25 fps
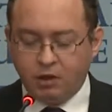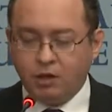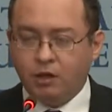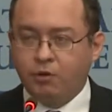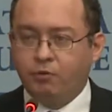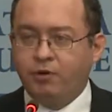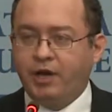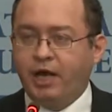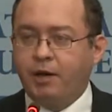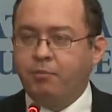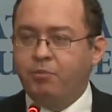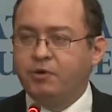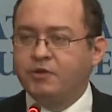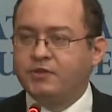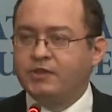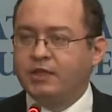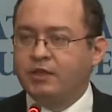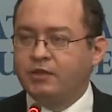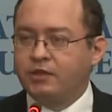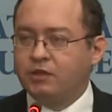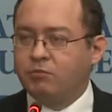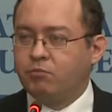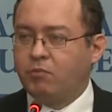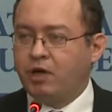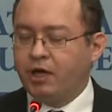When I
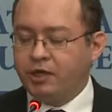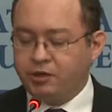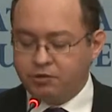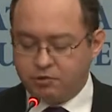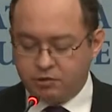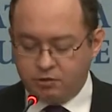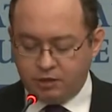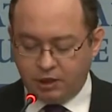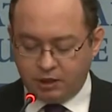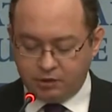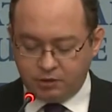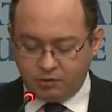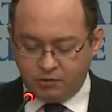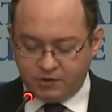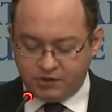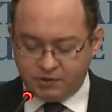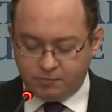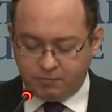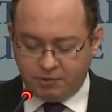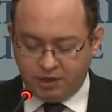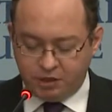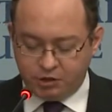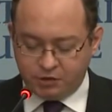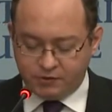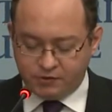presented my introductory
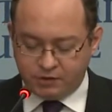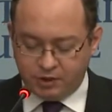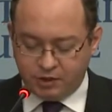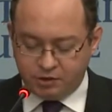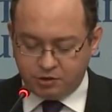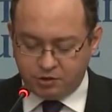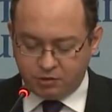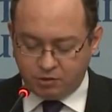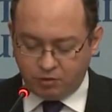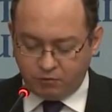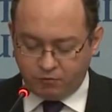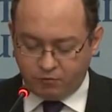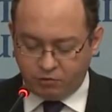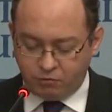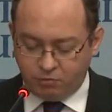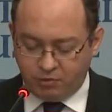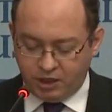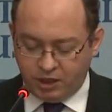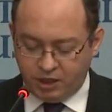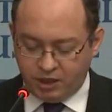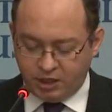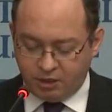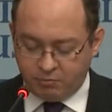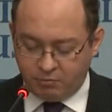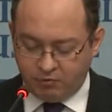speech as agent of
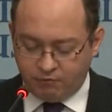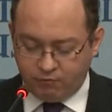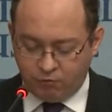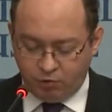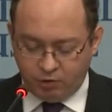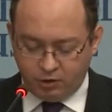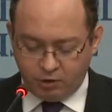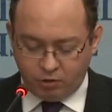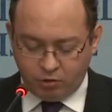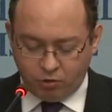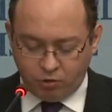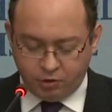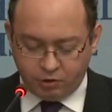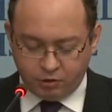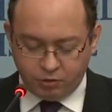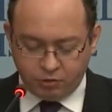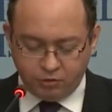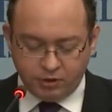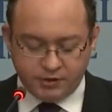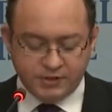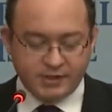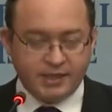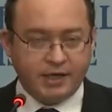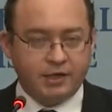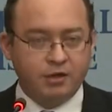Romania before the court on the
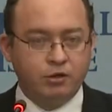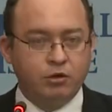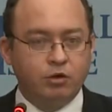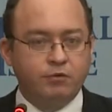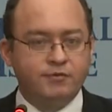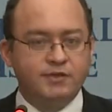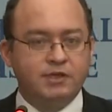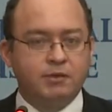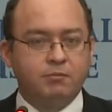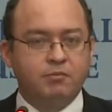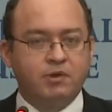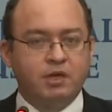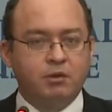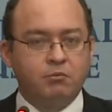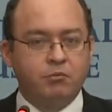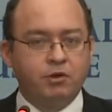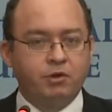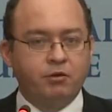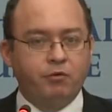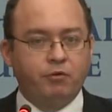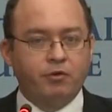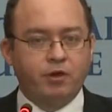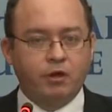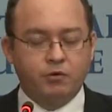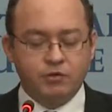2nd of September
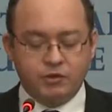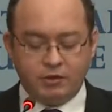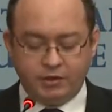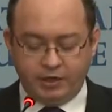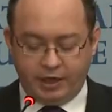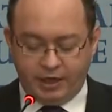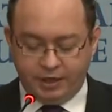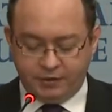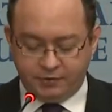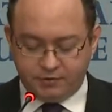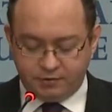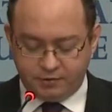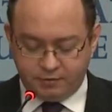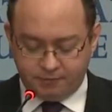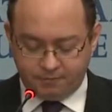2008,